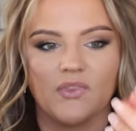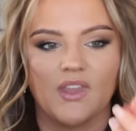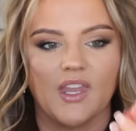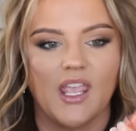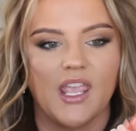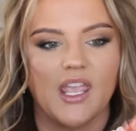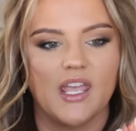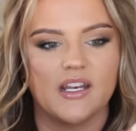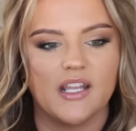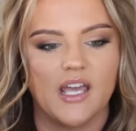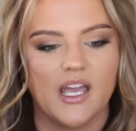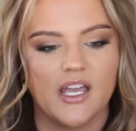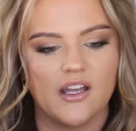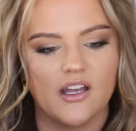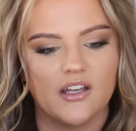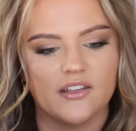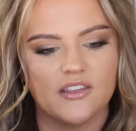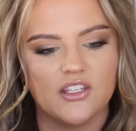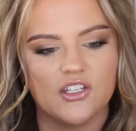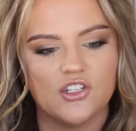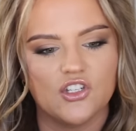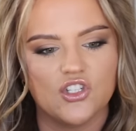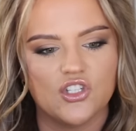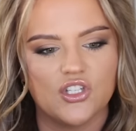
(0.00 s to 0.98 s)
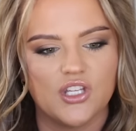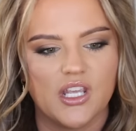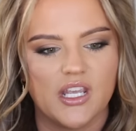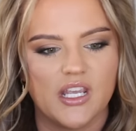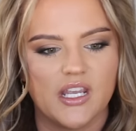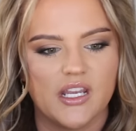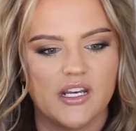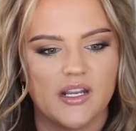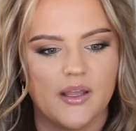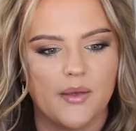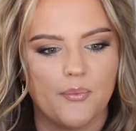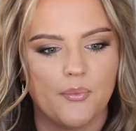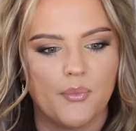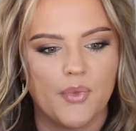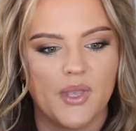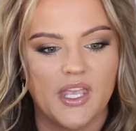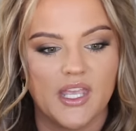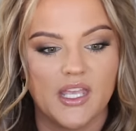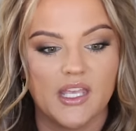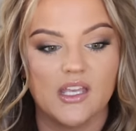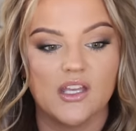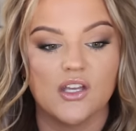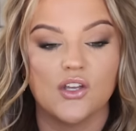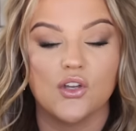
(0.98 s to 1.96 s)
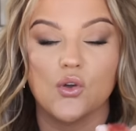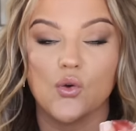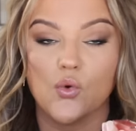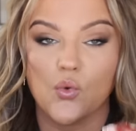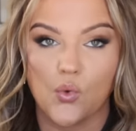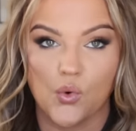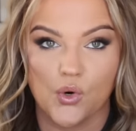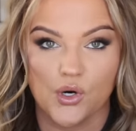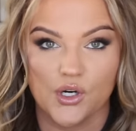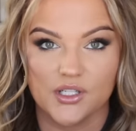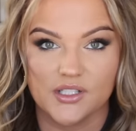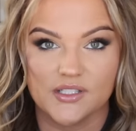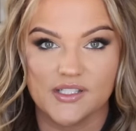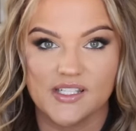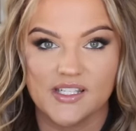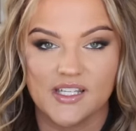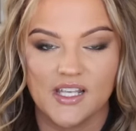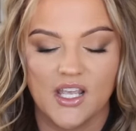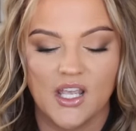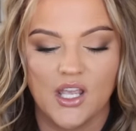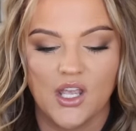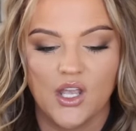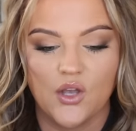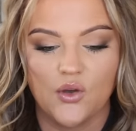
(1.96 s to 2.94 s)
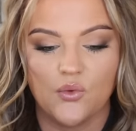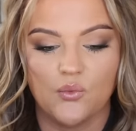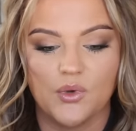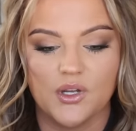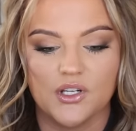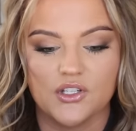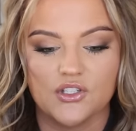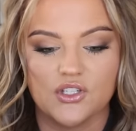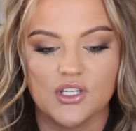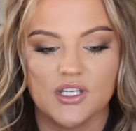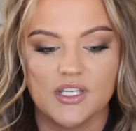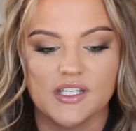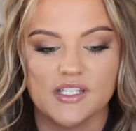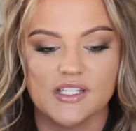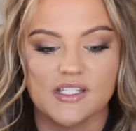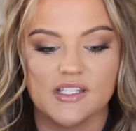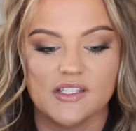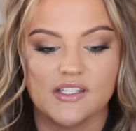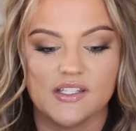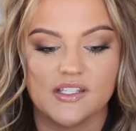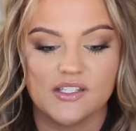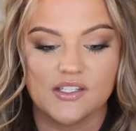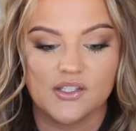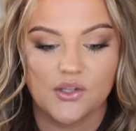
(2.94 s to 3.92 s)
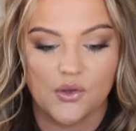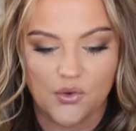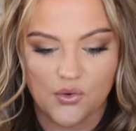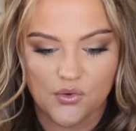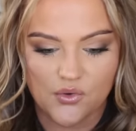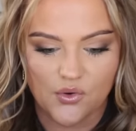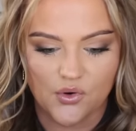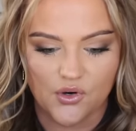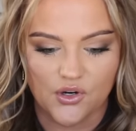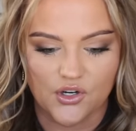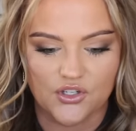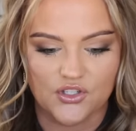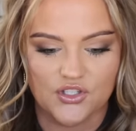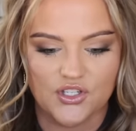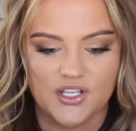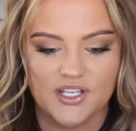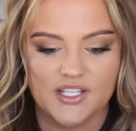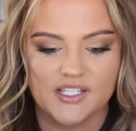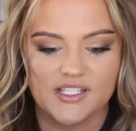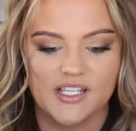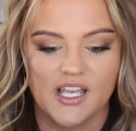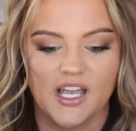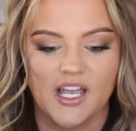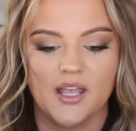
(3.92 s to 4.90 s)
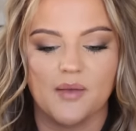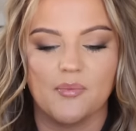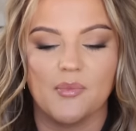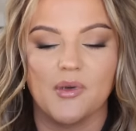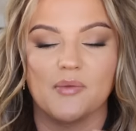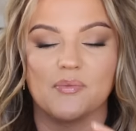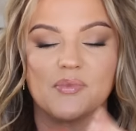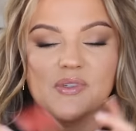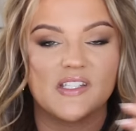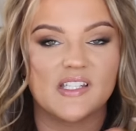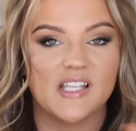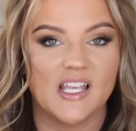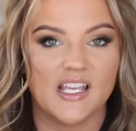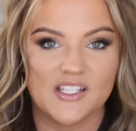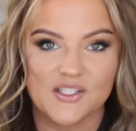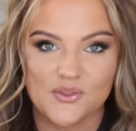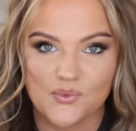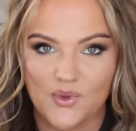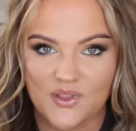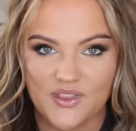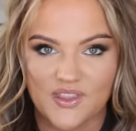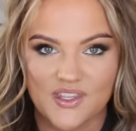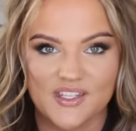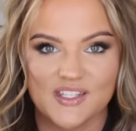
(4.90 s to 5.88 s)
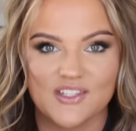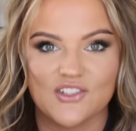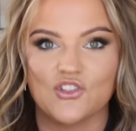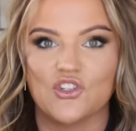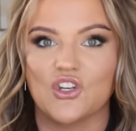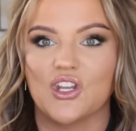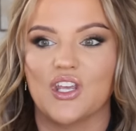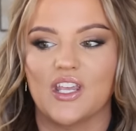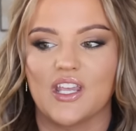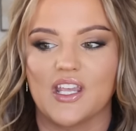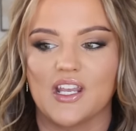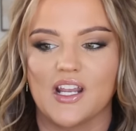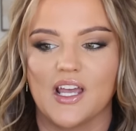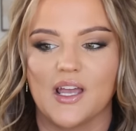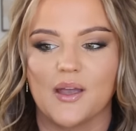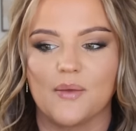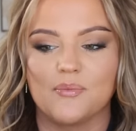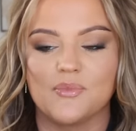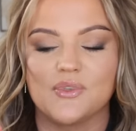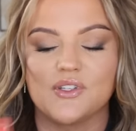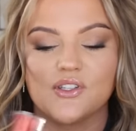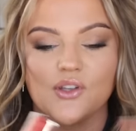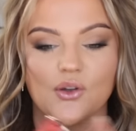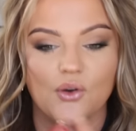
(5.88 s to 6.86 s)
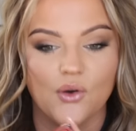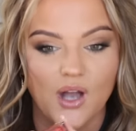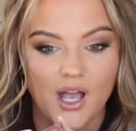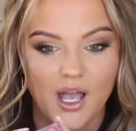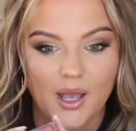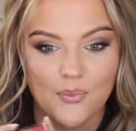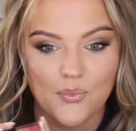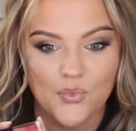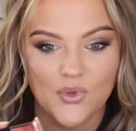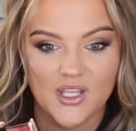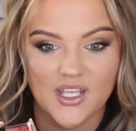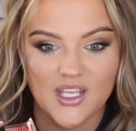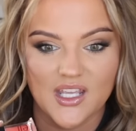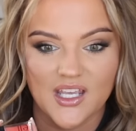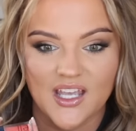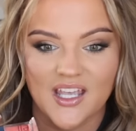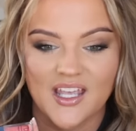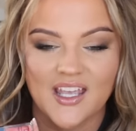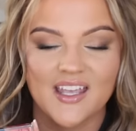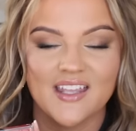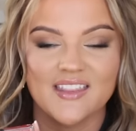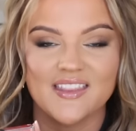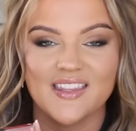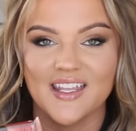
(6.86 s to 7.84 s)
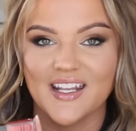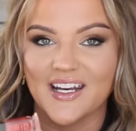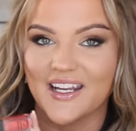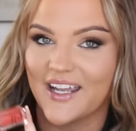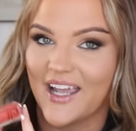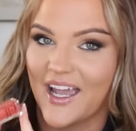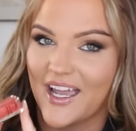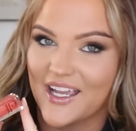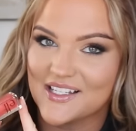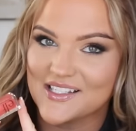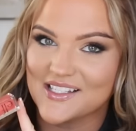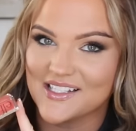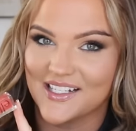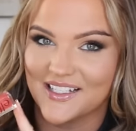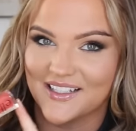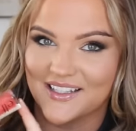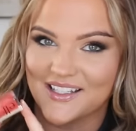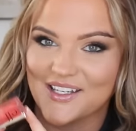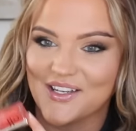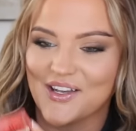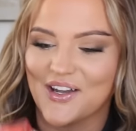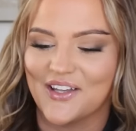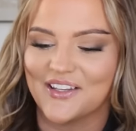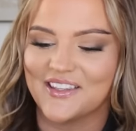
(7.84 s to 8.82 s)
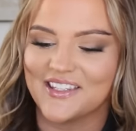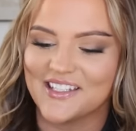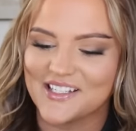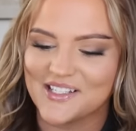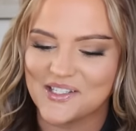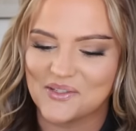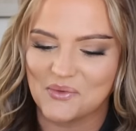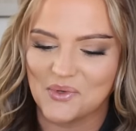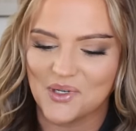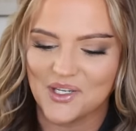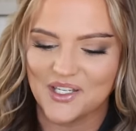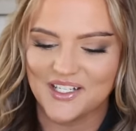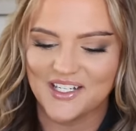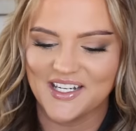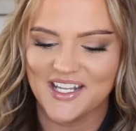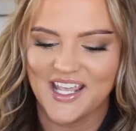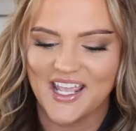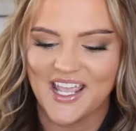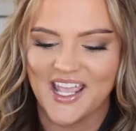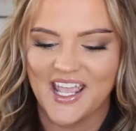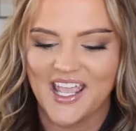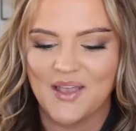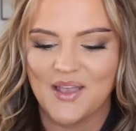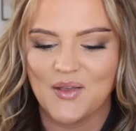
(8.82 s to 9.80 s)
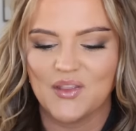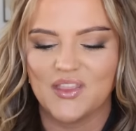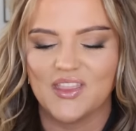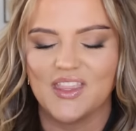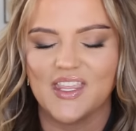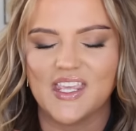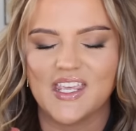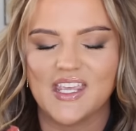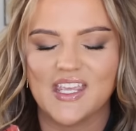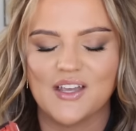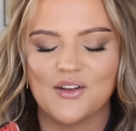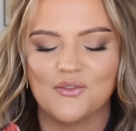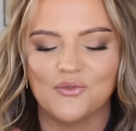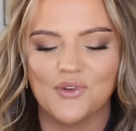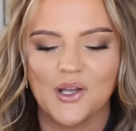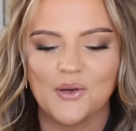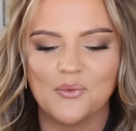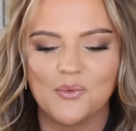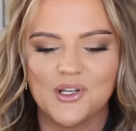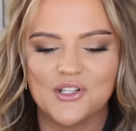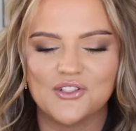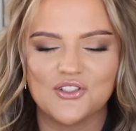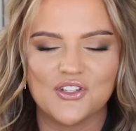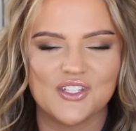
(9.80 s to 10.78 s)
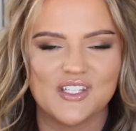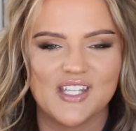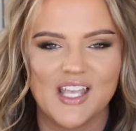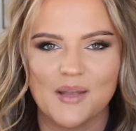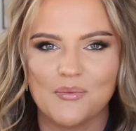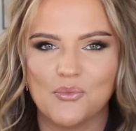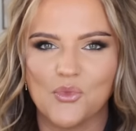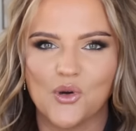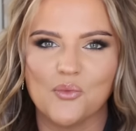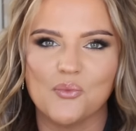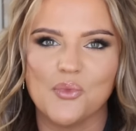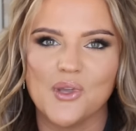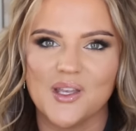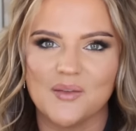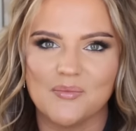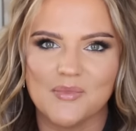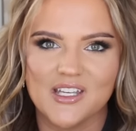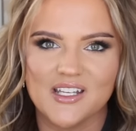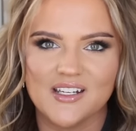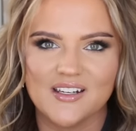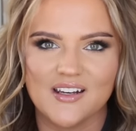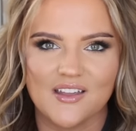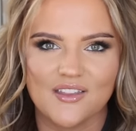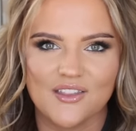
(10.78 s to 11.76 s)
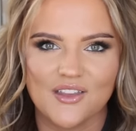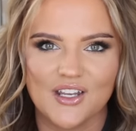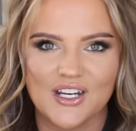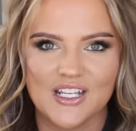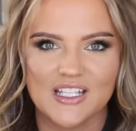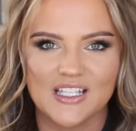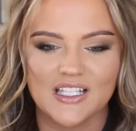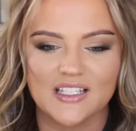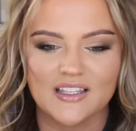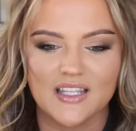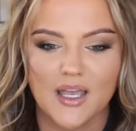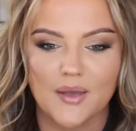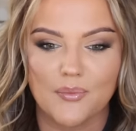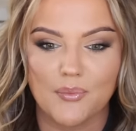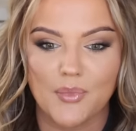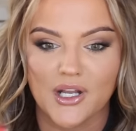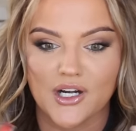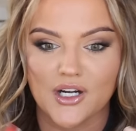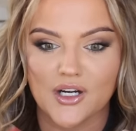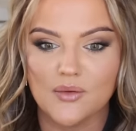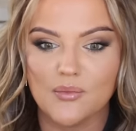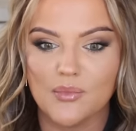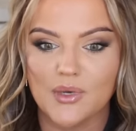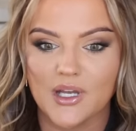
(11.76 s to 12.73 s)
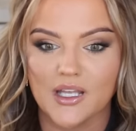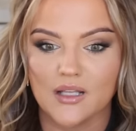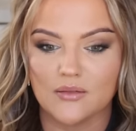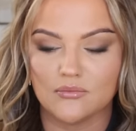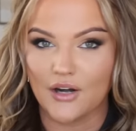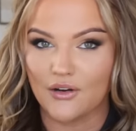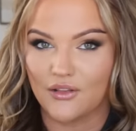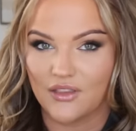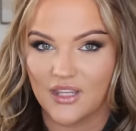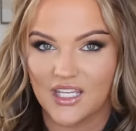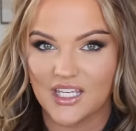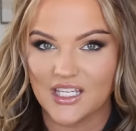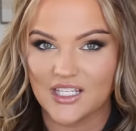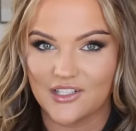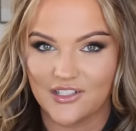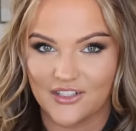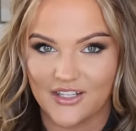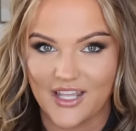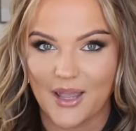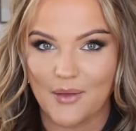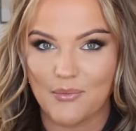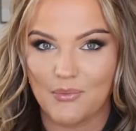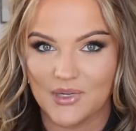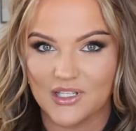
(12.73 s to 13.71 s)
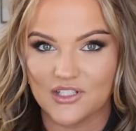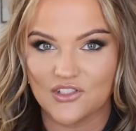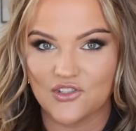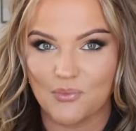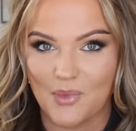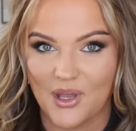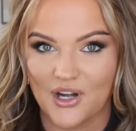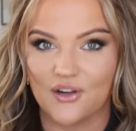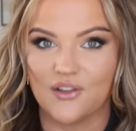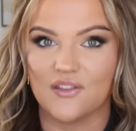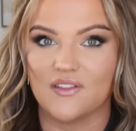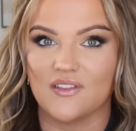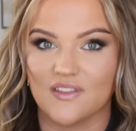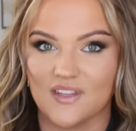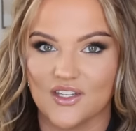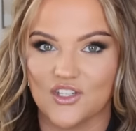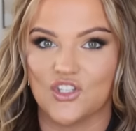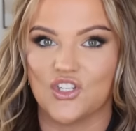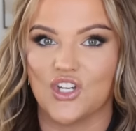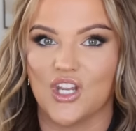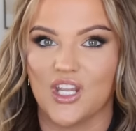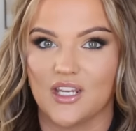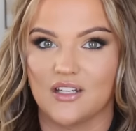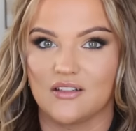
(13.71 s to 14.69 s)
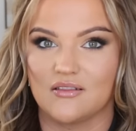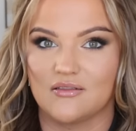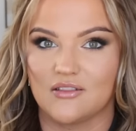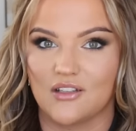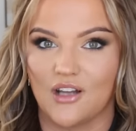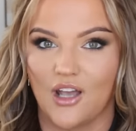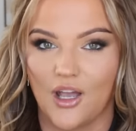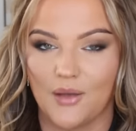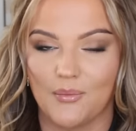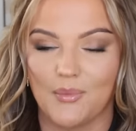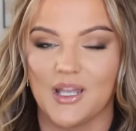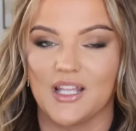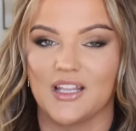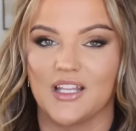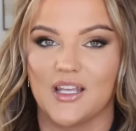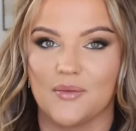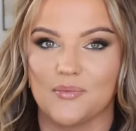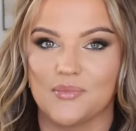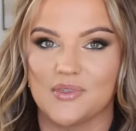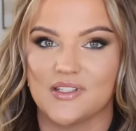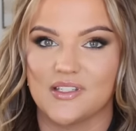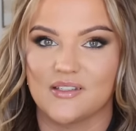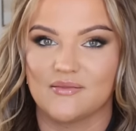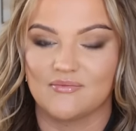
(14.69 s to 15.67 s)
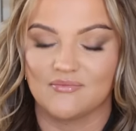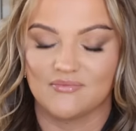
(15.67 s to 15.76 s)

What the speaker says: And I got the shade Pink Quartz, which is so gorgeous. I am obsessed with this shade. I'm so happy that I accidentally got this one. The red one just had more pigment and I thought I liked that better, but I don't think it could get much better than this shade on my lips.